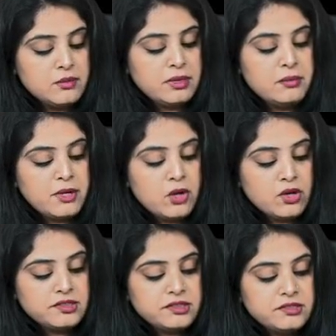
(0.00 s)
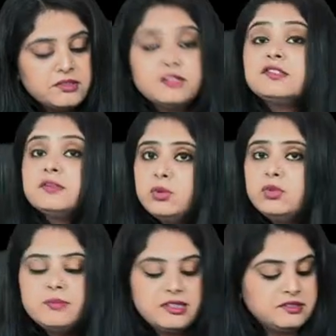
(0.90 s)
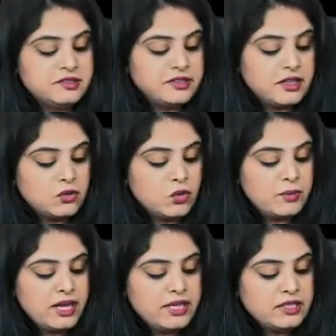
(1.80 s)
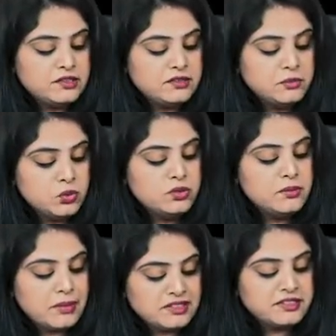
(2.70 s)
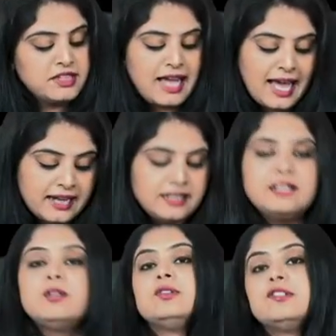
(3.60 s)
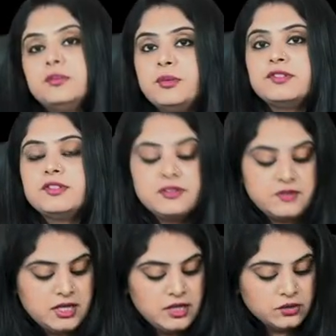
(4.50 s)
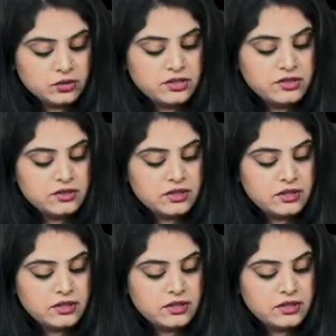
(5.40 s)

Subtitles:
But because this is a smooth muscle sarcoma, it is smooth muscle actin also positive. So the